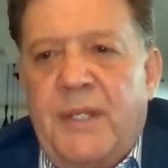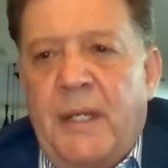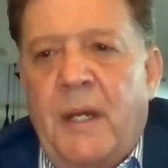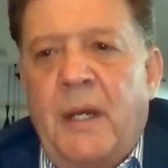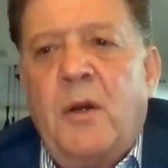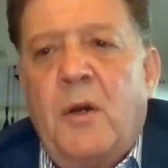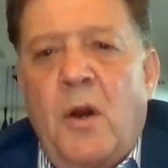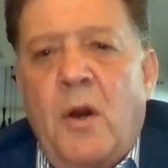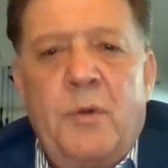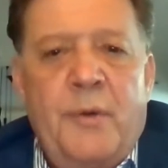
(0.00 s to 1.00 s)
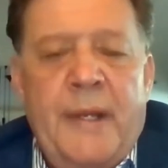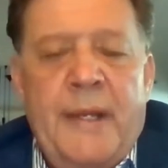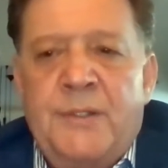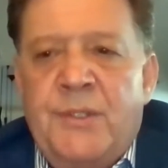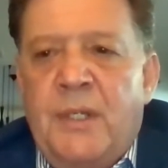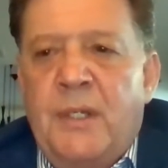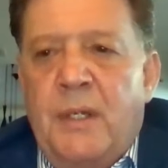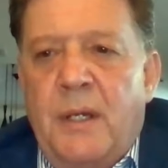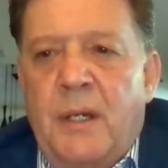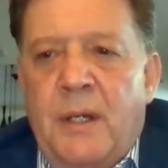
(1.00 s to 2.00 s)
IRR range
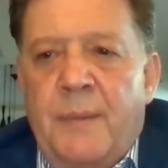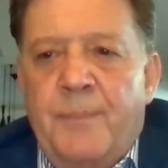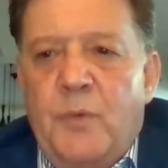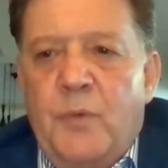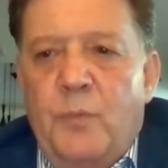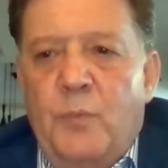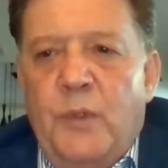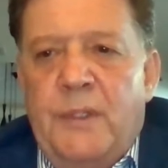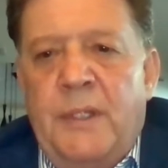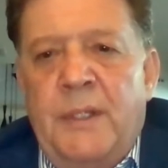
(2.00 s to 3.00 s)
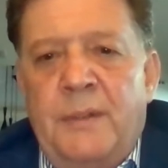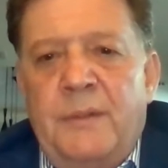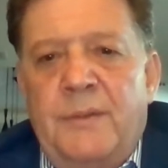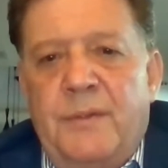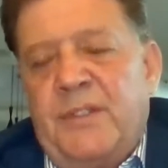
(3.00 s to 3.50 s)
with the